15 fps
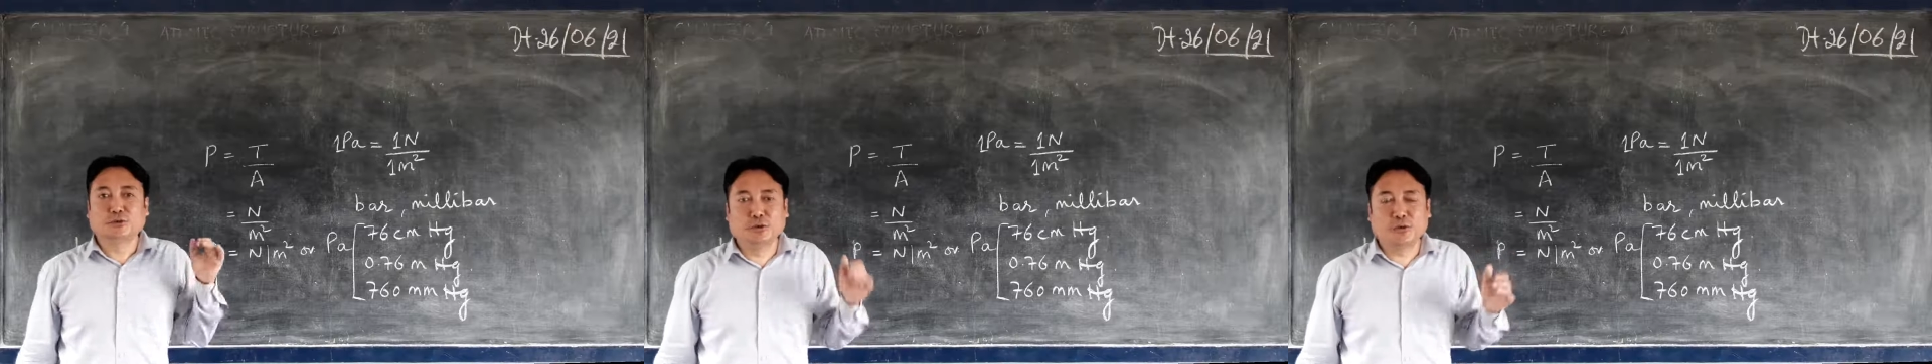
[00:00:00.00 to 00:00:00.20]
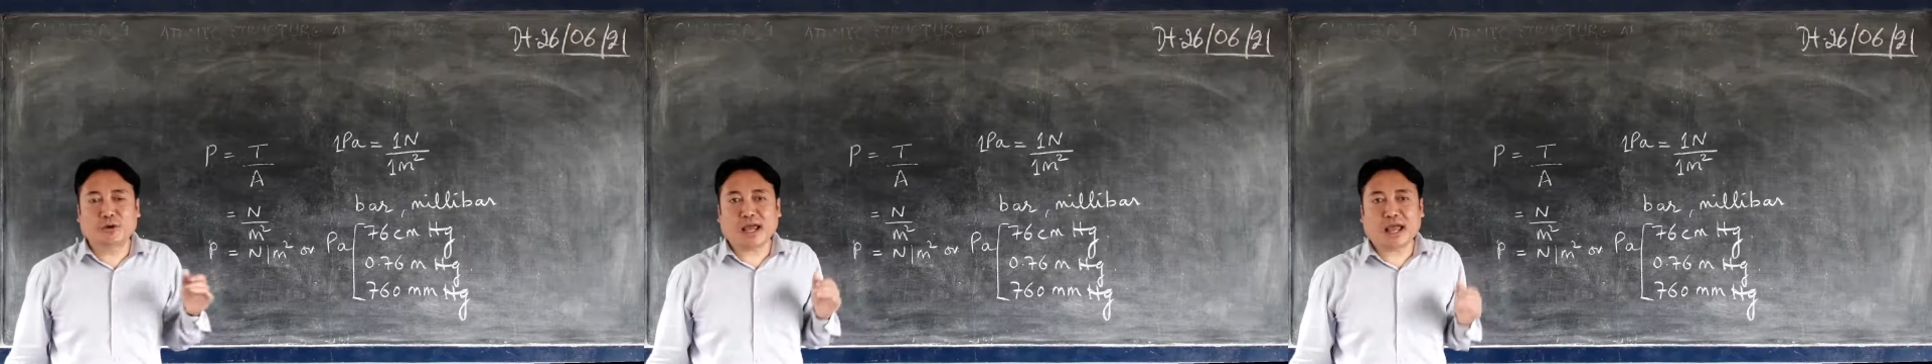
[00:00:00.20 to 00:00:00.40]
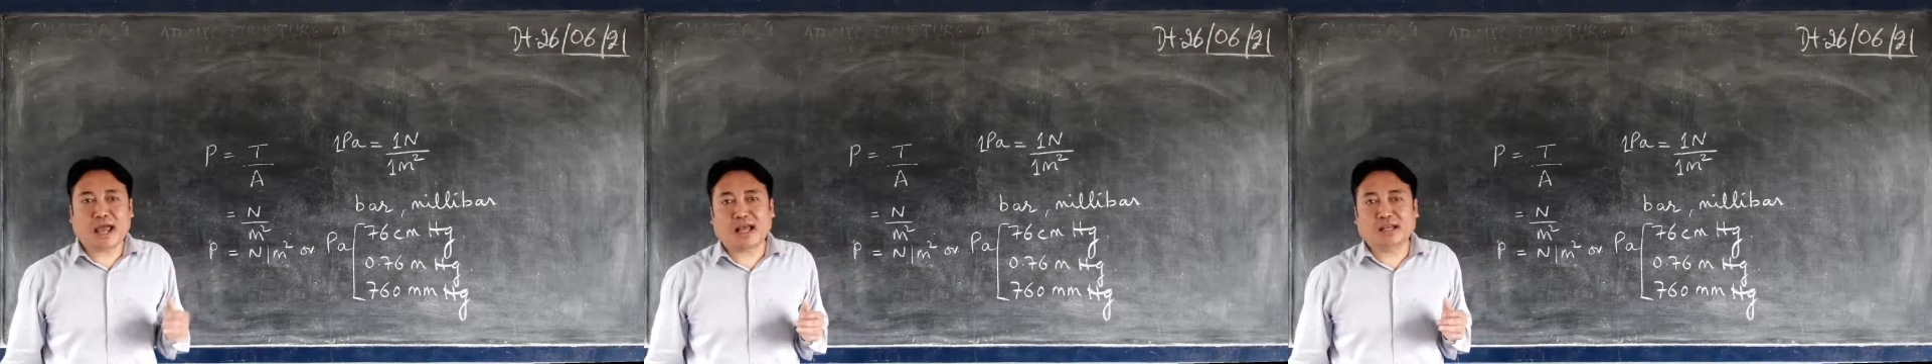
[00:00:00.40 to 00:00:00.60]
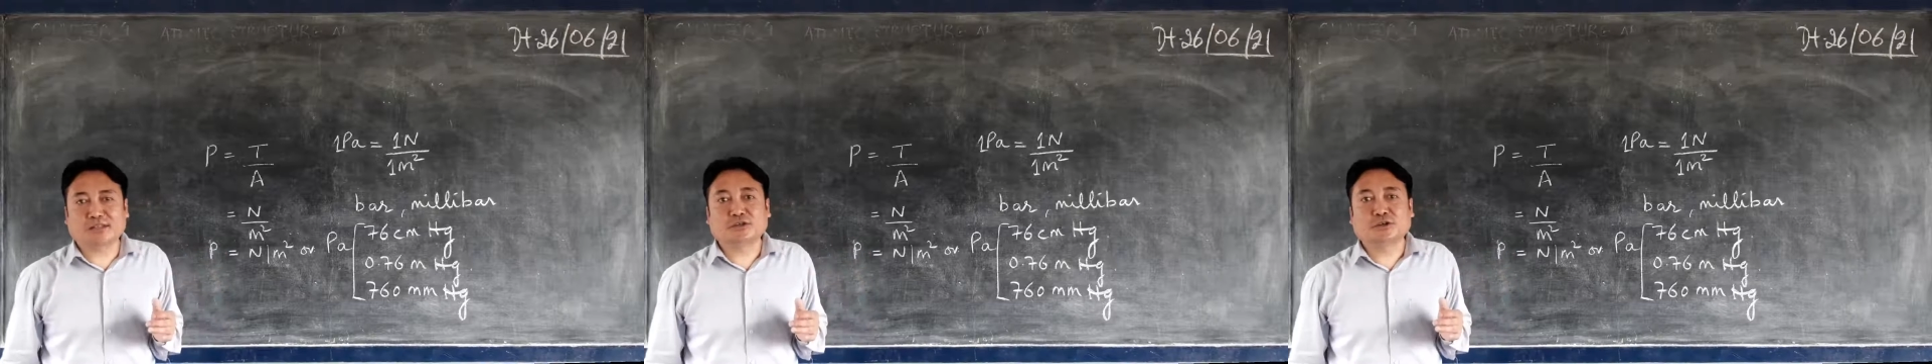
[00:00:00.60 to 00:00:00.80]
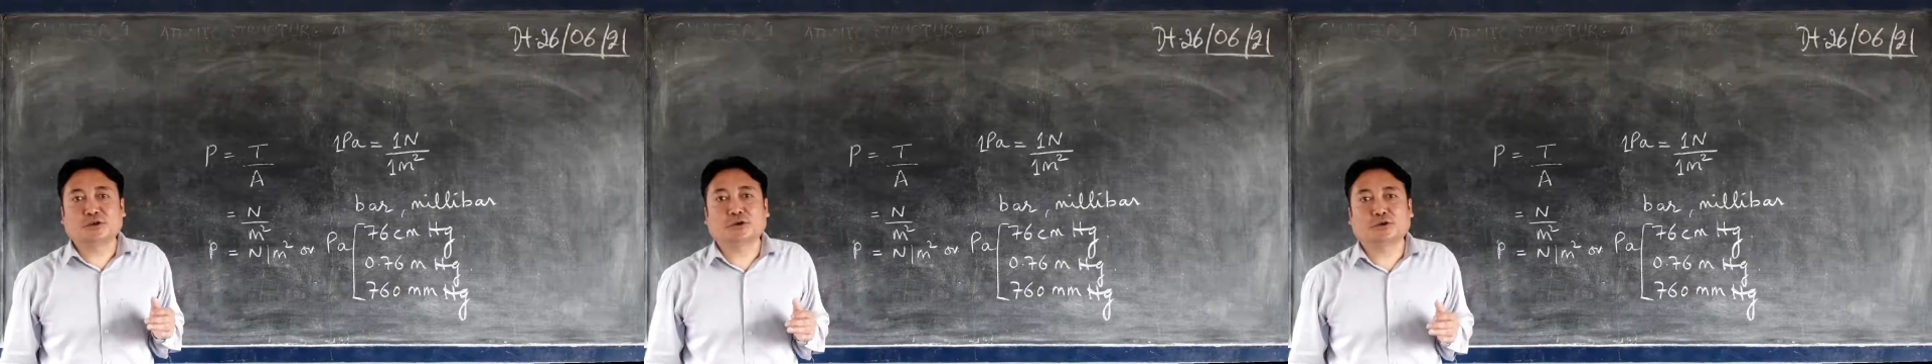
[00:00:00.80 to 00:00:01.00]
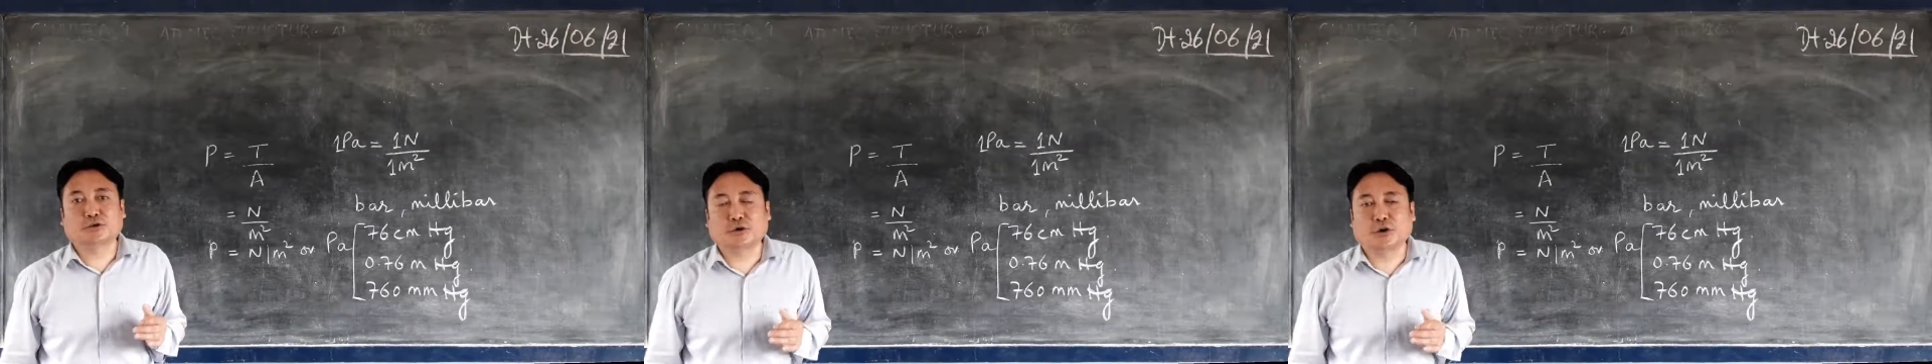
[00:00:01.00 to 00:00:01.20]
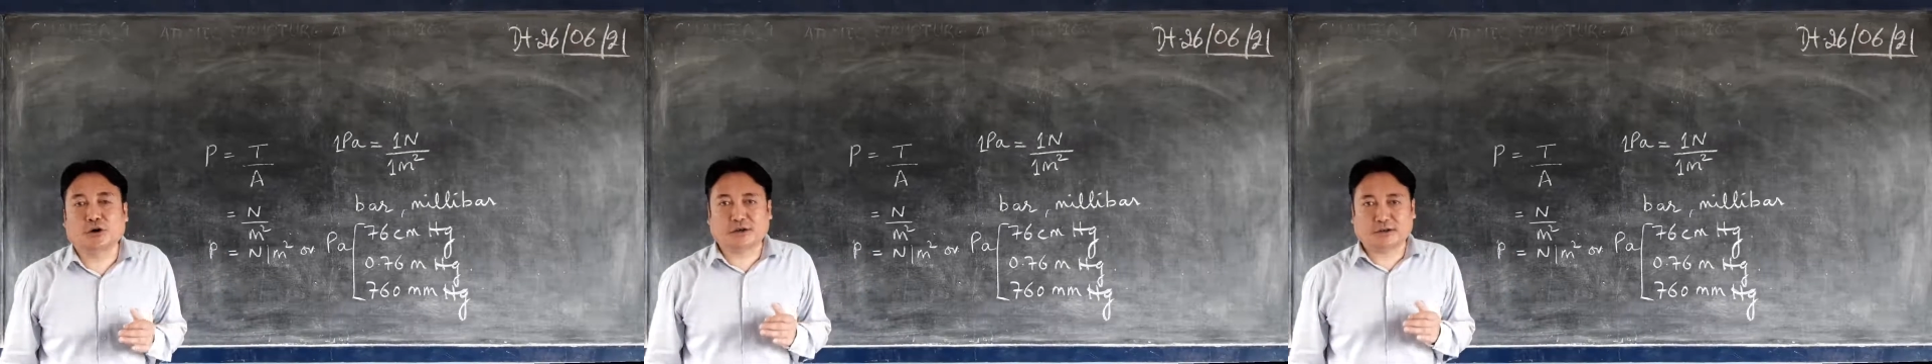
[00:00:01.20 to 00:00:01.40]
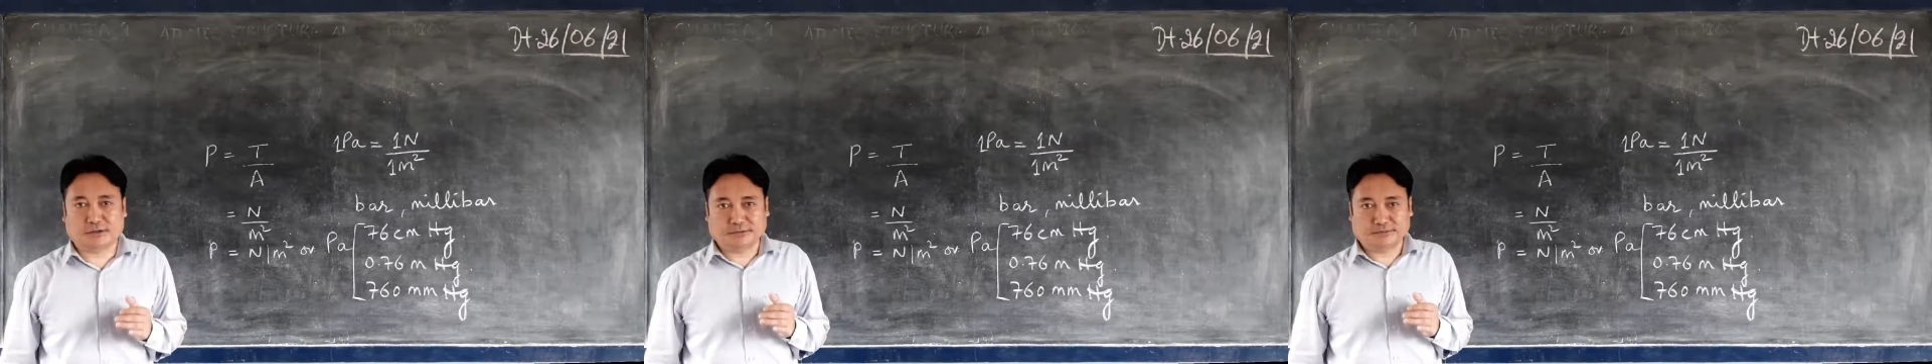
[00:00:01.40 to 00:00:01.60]
known as
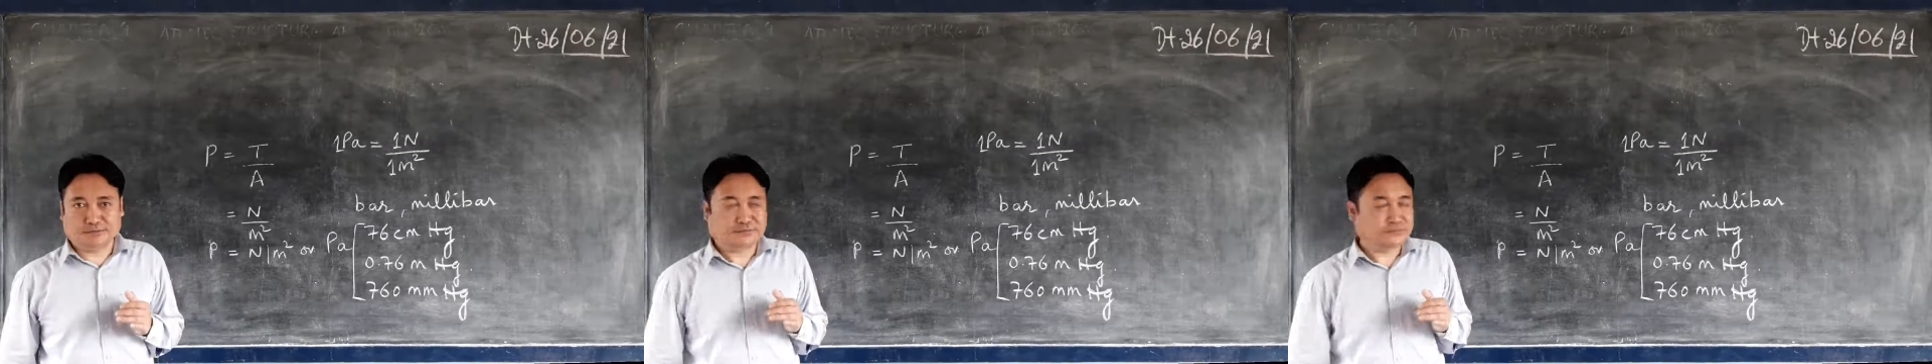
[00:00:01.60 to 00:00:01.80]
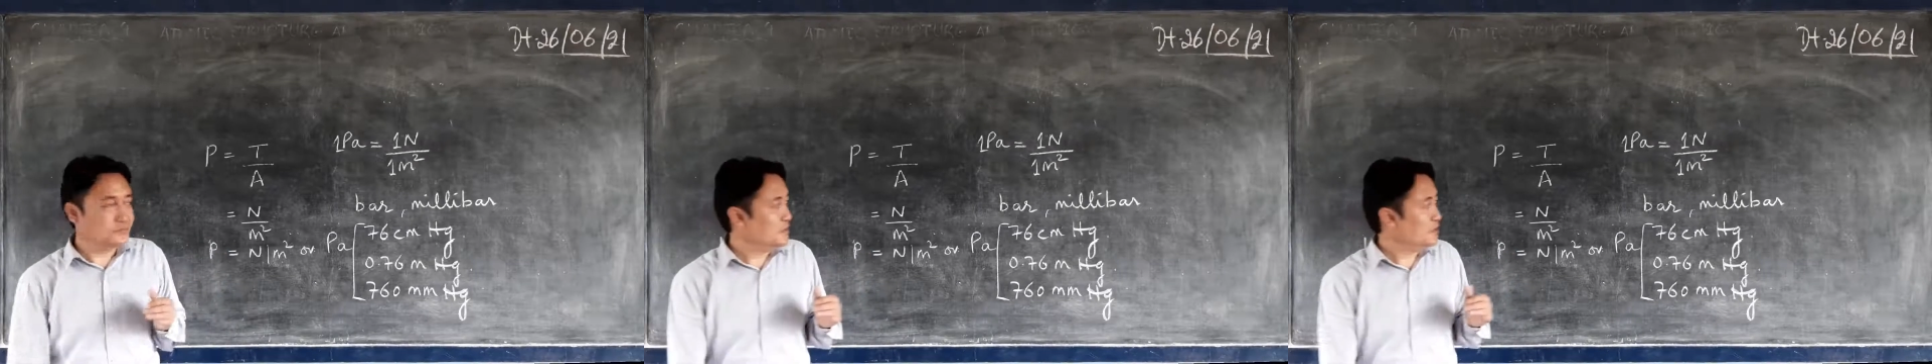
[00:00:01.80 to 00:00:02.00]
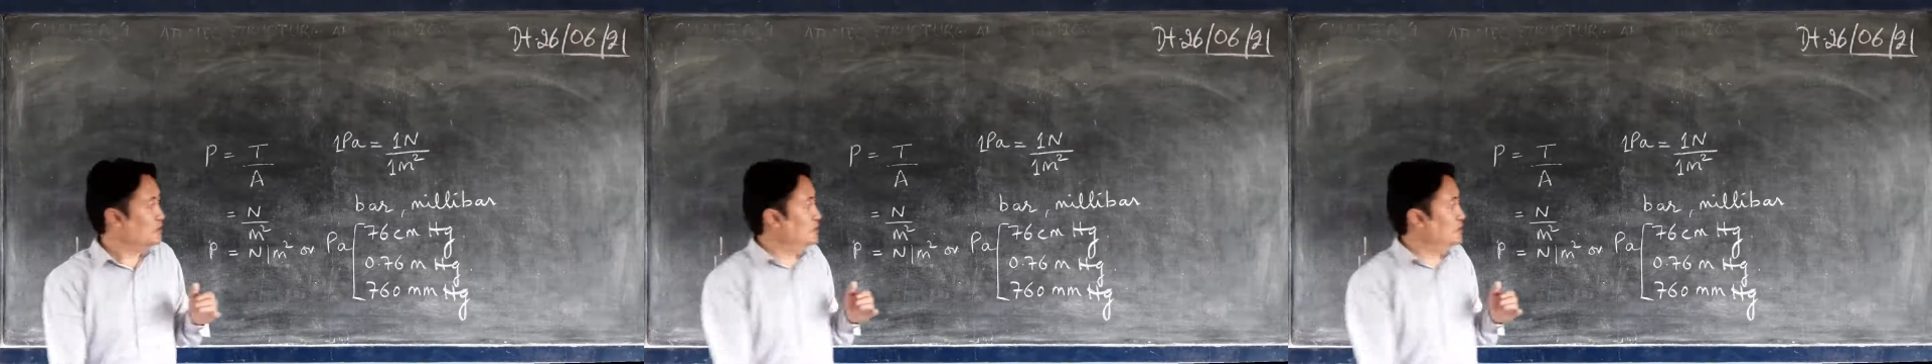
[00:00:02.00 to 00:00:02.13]
torr,